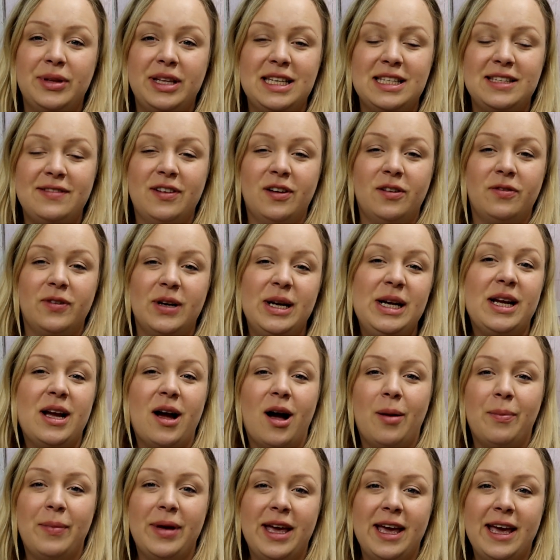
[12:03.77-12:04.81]
please feel free to
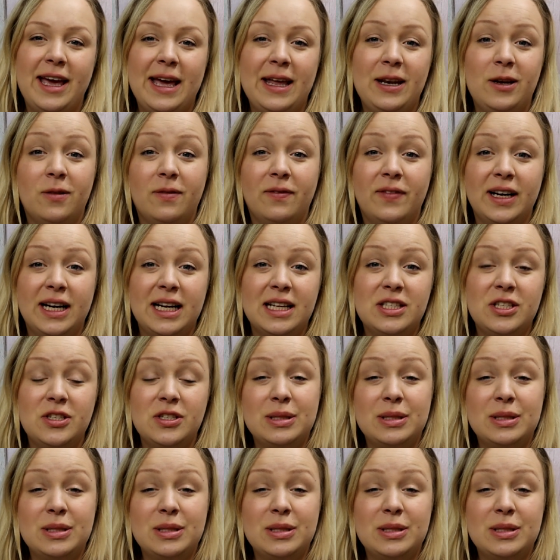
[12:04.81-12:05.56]
comment, and don't forget